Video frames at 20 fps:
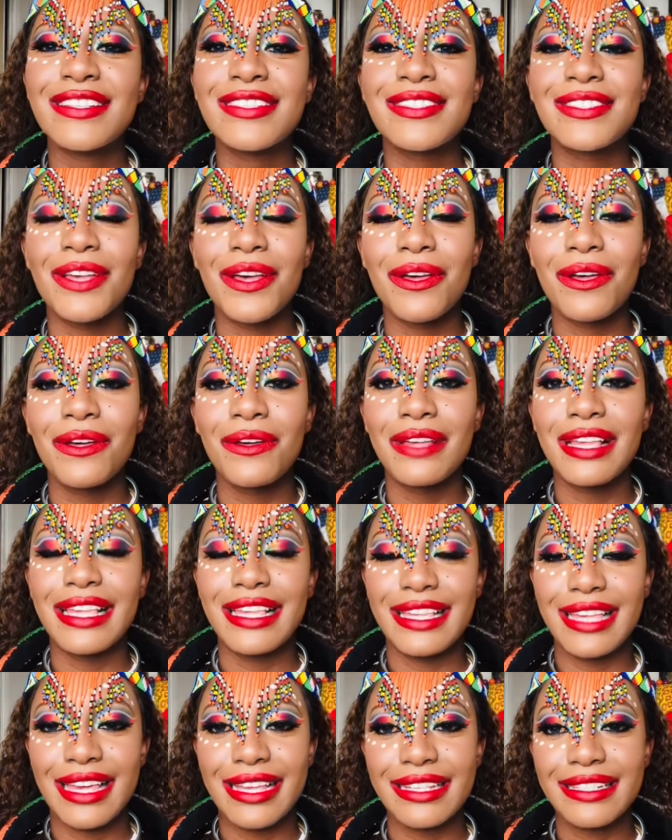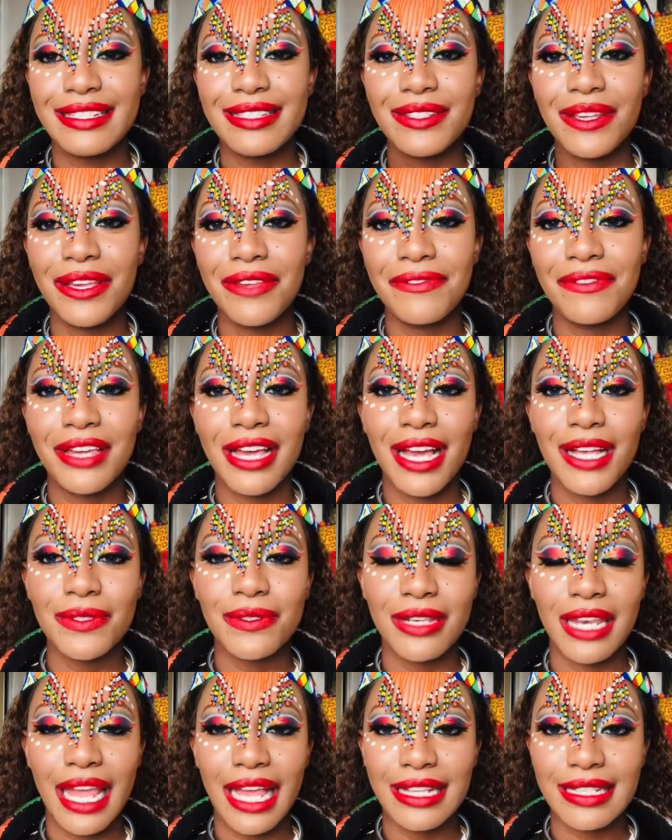So yes, so if you guys
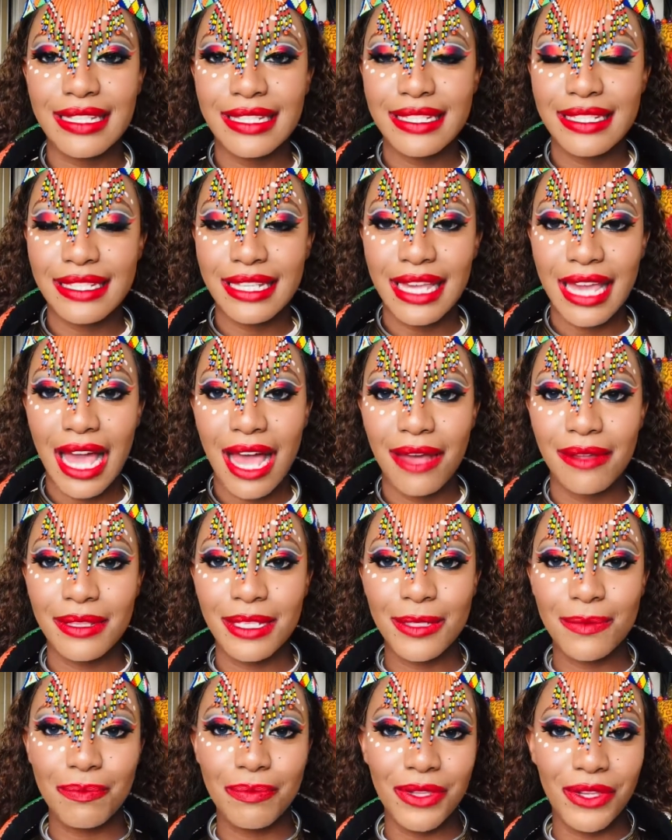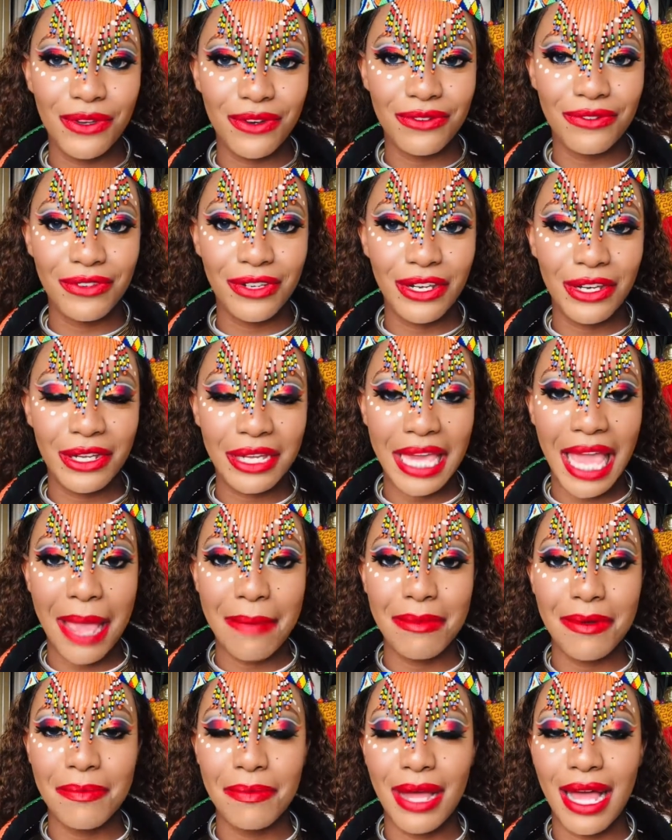would like to see how this beautiful look
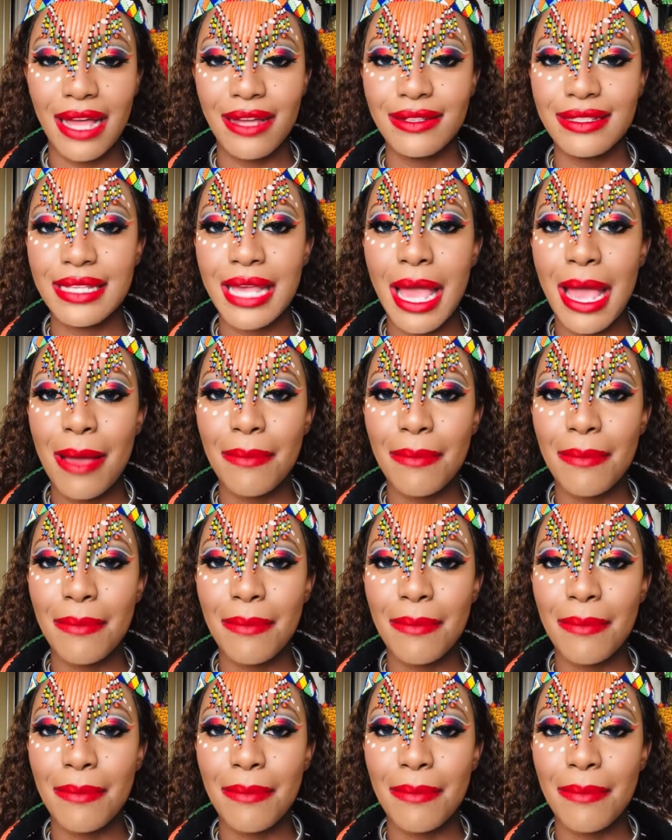came about,